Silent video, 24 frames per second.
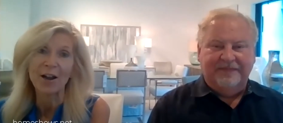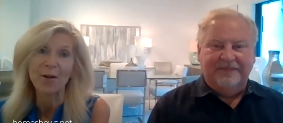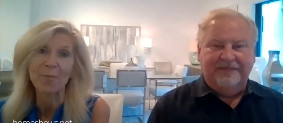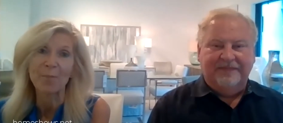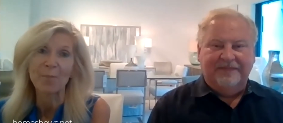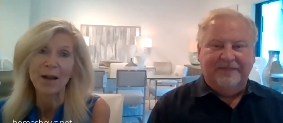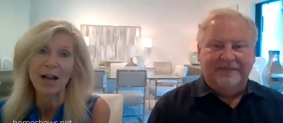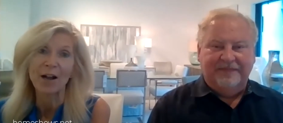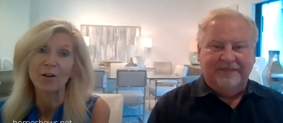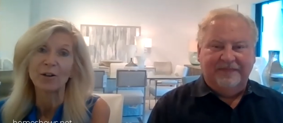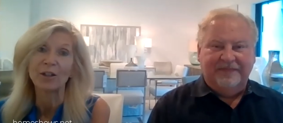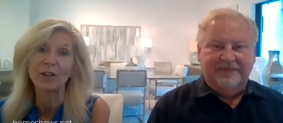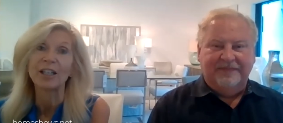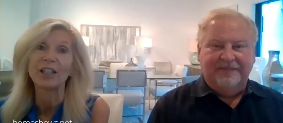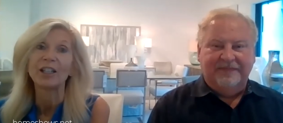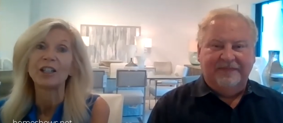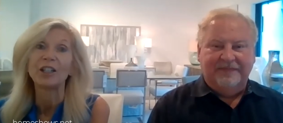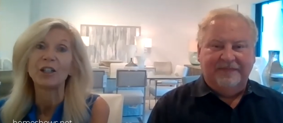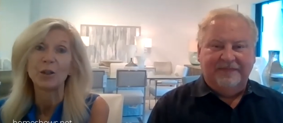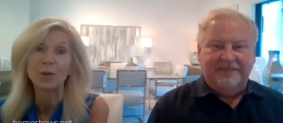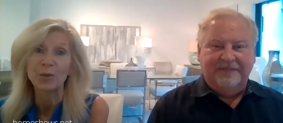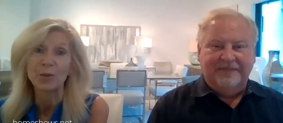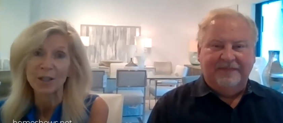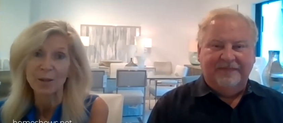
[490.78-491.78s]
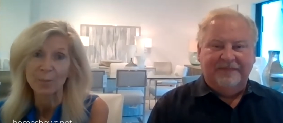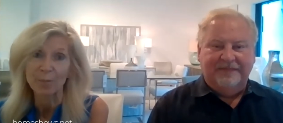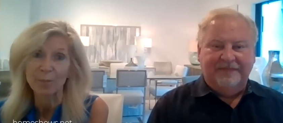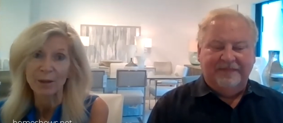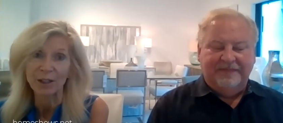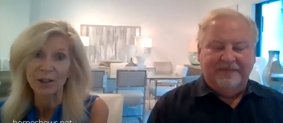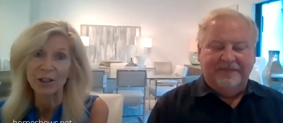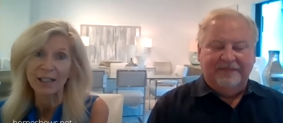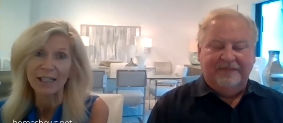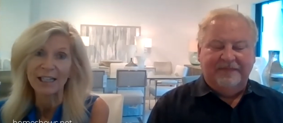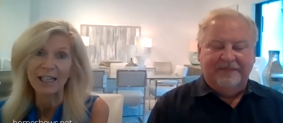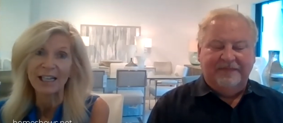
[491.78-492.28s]
Speaker 1: about
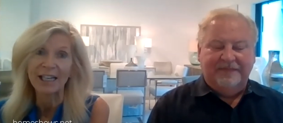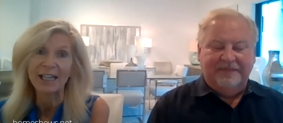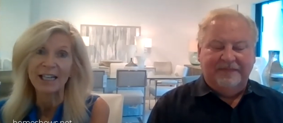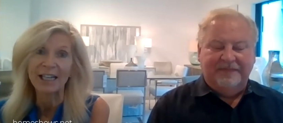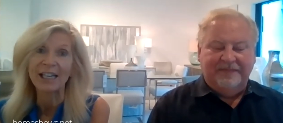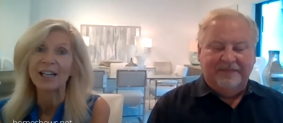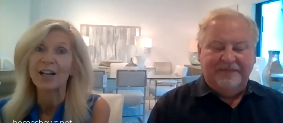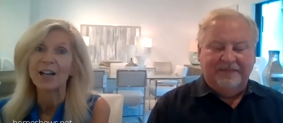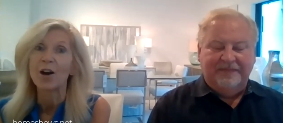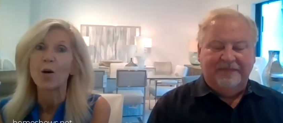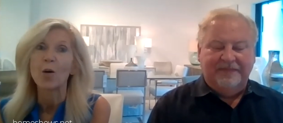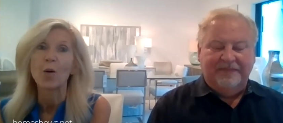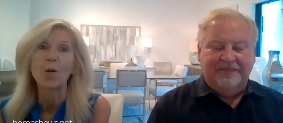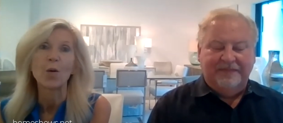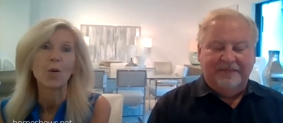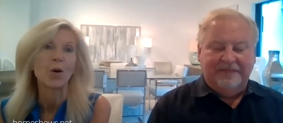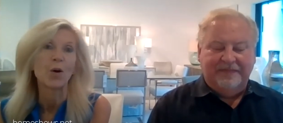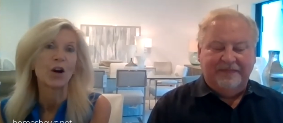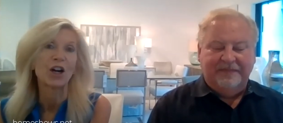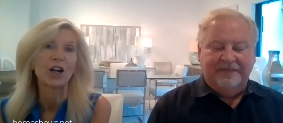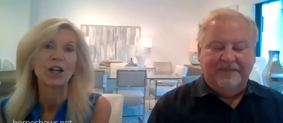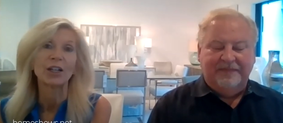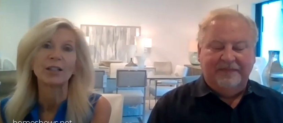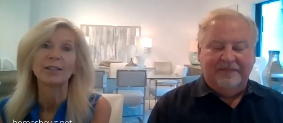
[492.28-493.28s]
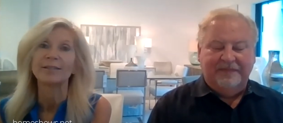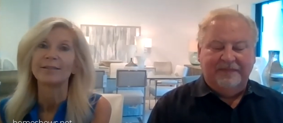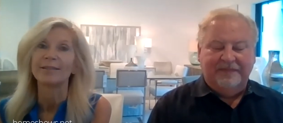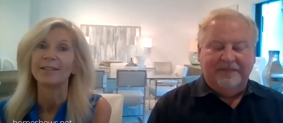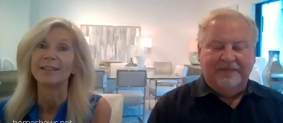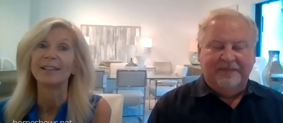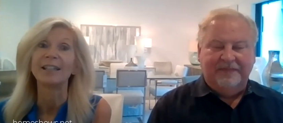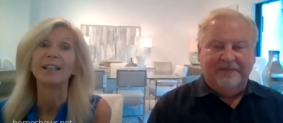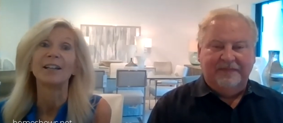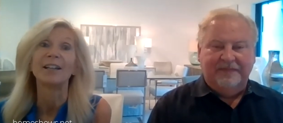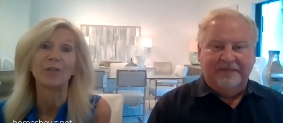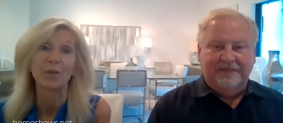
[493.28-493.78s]
usability or
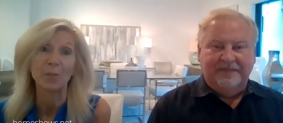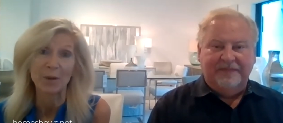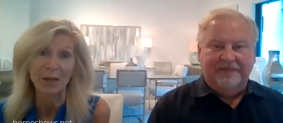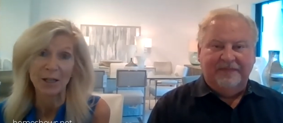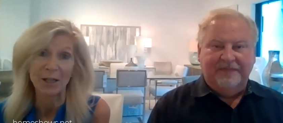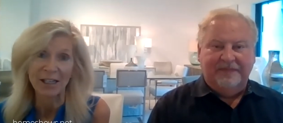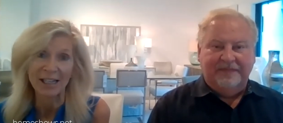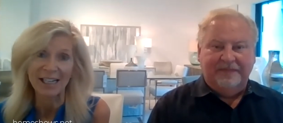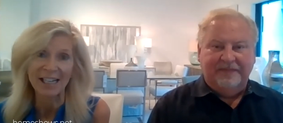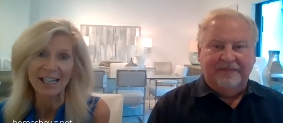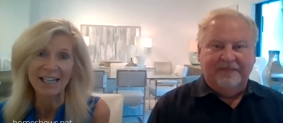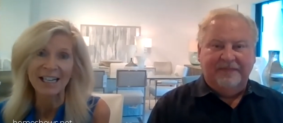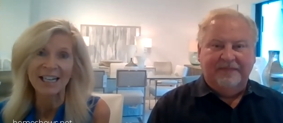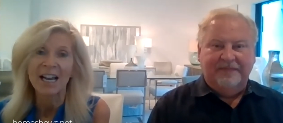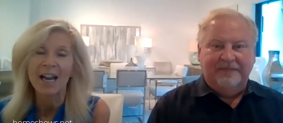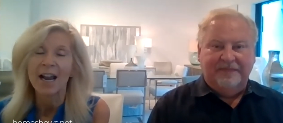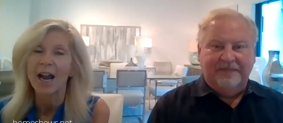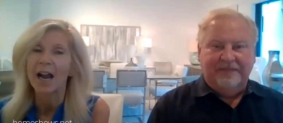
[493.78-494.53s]
livability.